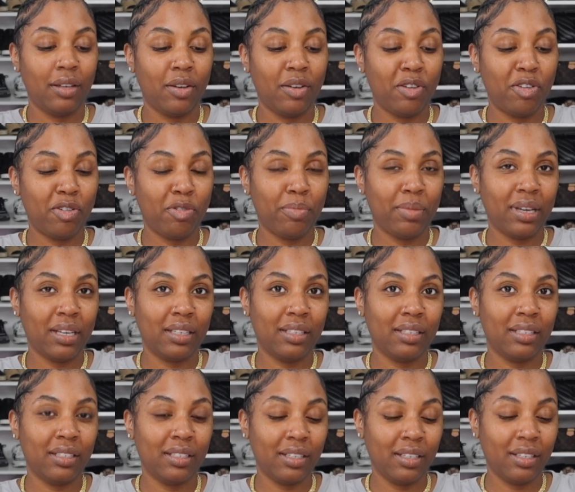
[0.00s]
Oh my
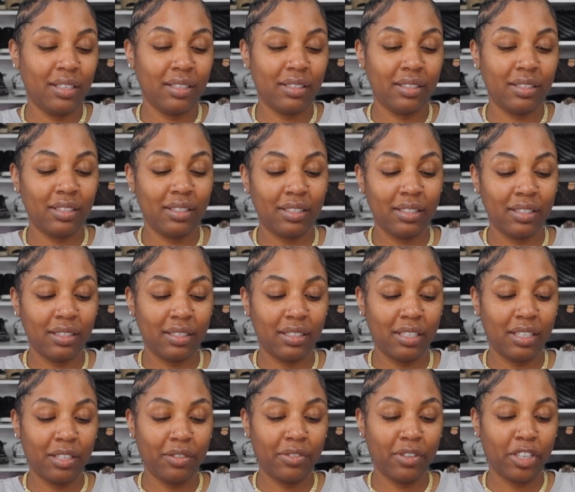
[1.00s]
goodness, this is
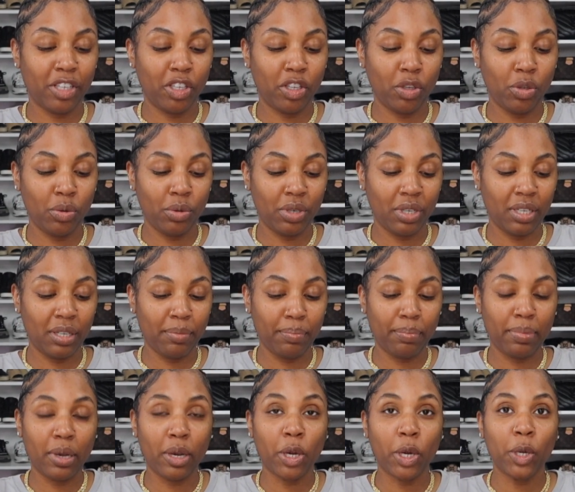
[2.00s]
even cuter in
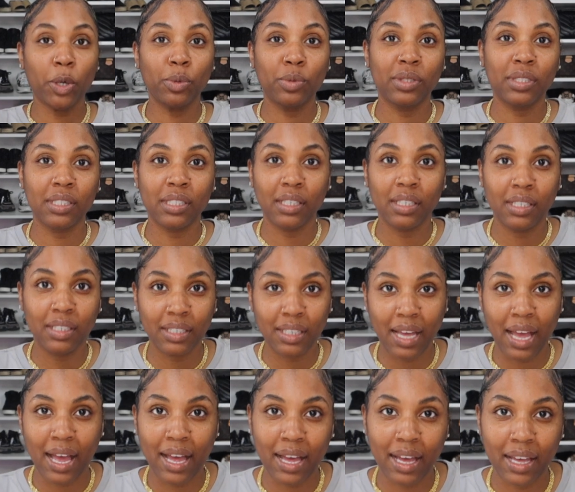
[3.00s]
person,
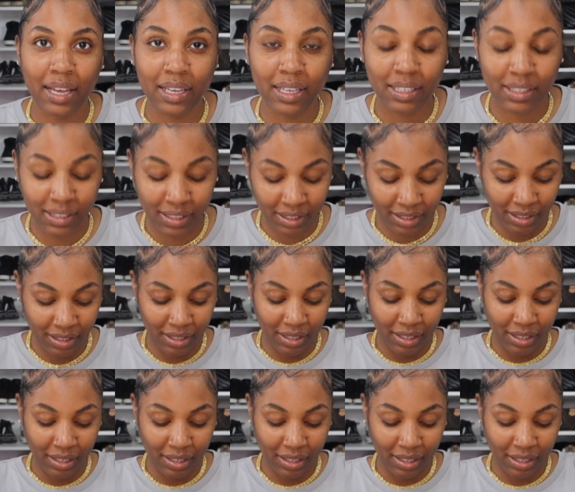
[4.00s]
guys.